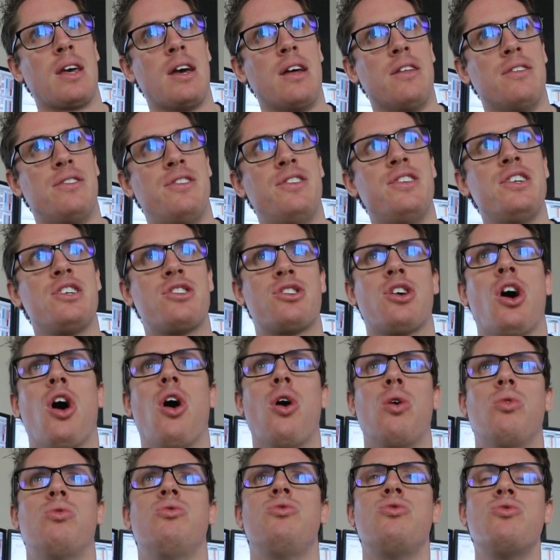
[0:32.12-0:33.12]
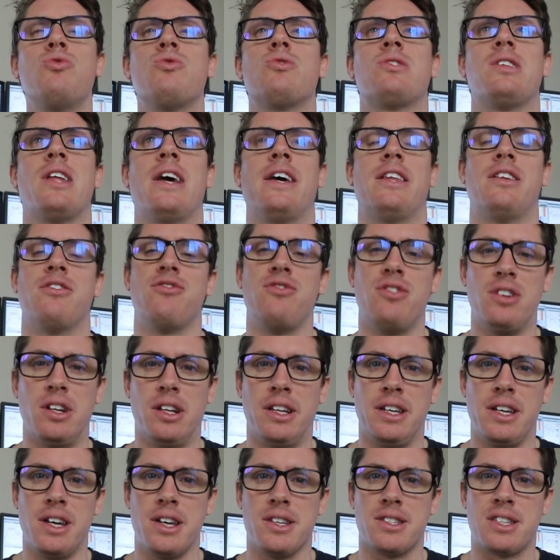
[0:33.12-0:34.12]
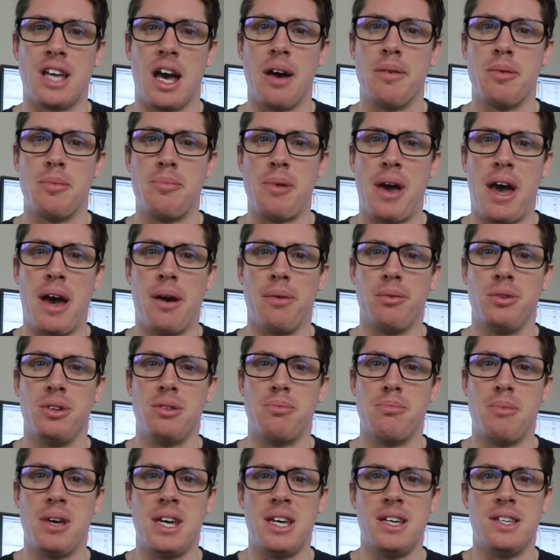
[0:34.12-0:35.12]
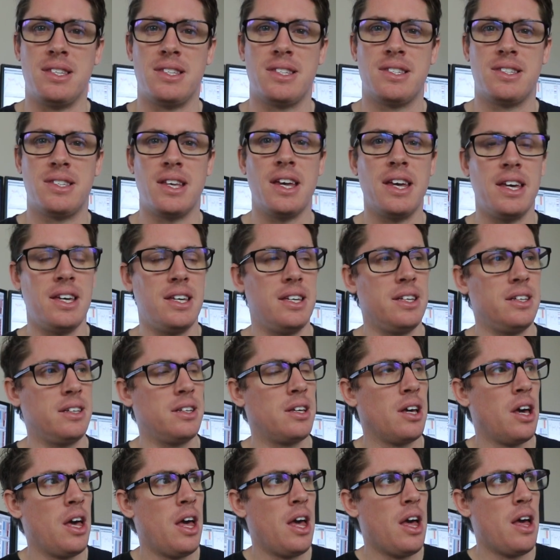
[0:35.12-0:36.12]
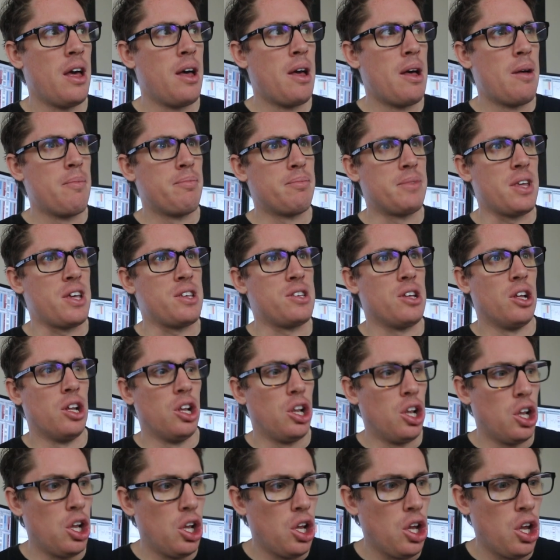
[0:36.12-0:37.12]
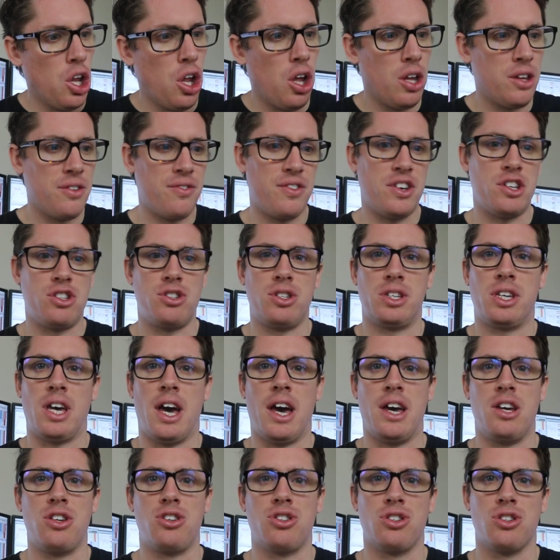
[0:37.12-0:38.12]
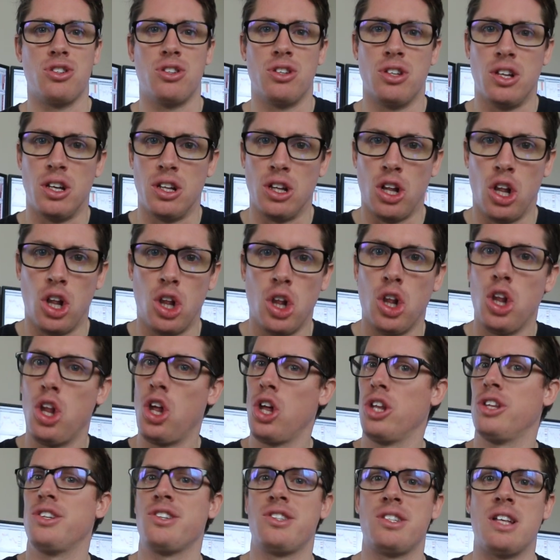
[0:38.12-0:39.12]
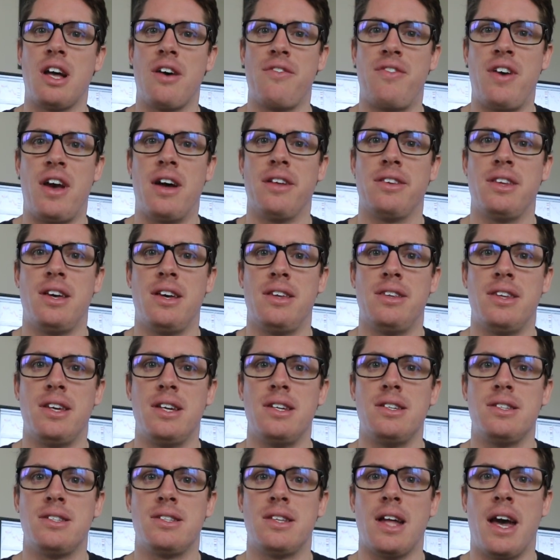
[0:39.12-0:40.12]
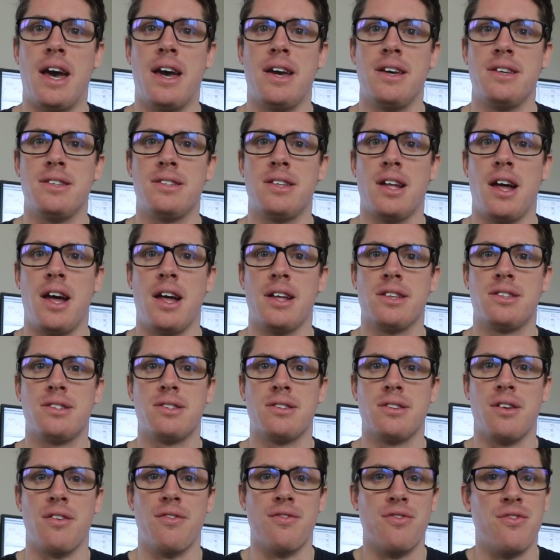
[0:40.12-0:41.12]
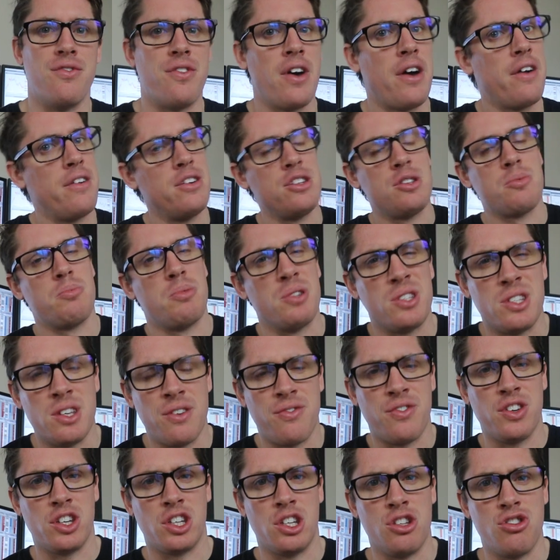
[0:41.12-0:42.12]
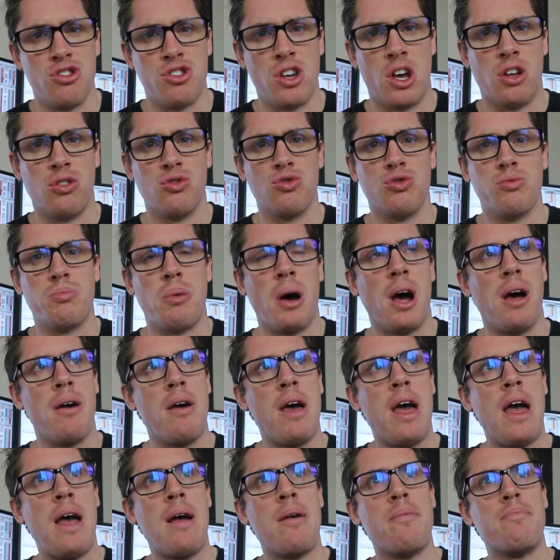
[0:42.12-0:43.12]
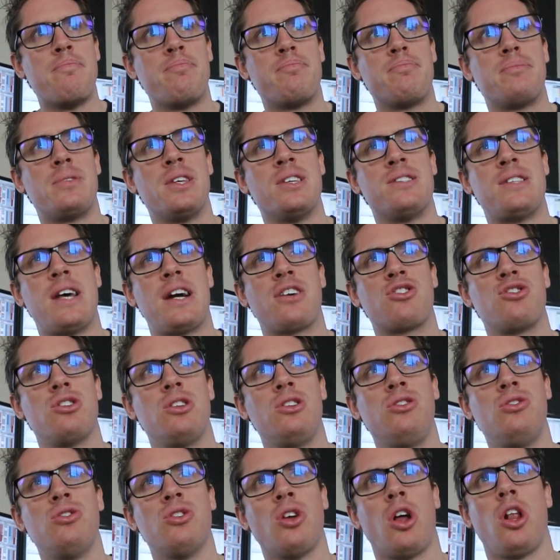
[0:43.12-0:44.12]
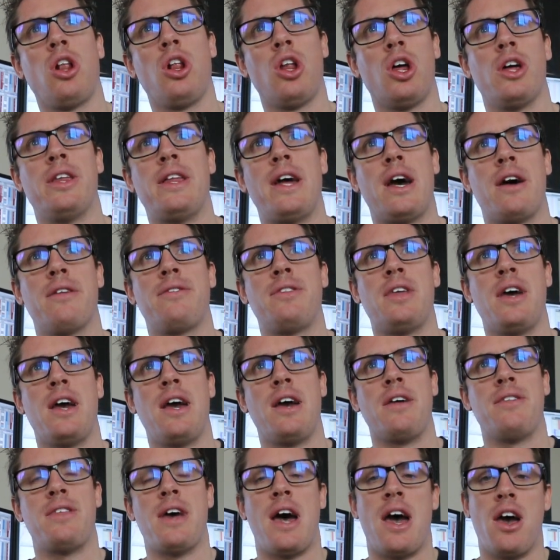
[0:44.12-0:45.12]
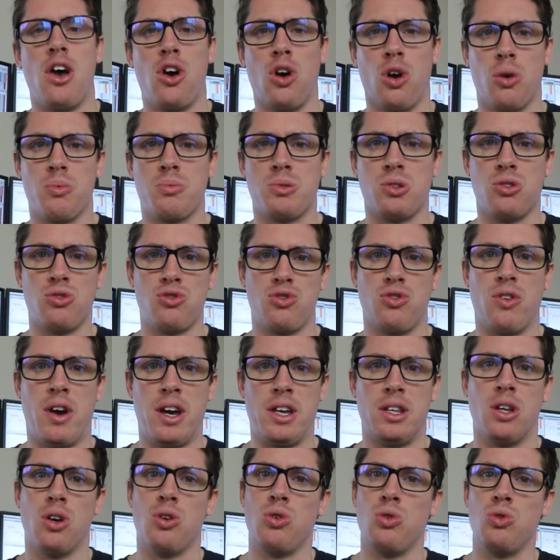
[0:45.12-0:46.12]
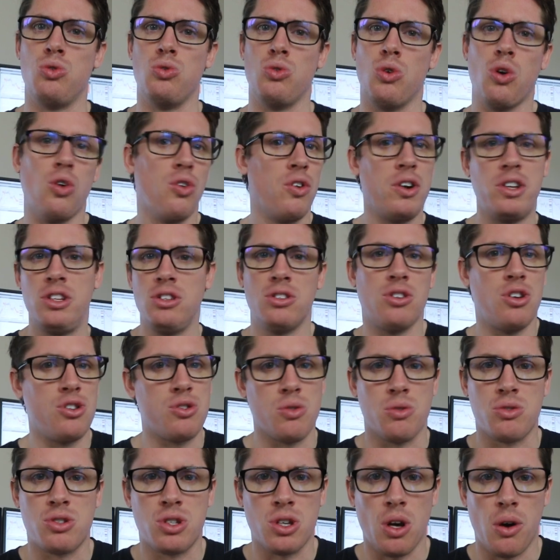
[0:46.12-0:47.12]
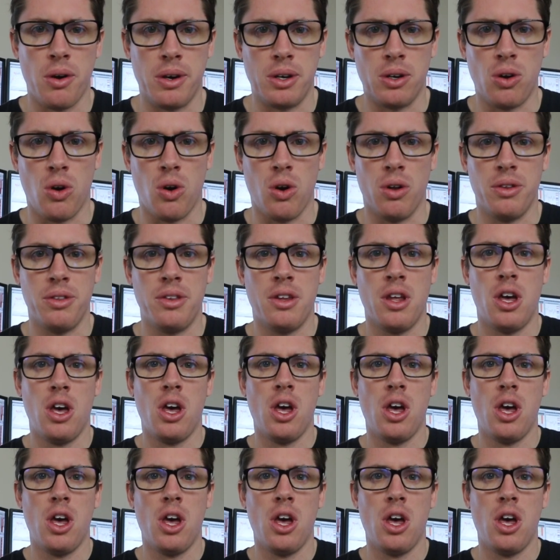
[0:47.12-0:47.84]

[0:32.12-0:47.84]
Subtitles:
this whole newsletter really has come about with me seeing there's a lot of education and a lot of stuff out there these days that's very specific in general, but there's actually not a lot out there that helps a trader who already knows what's going on,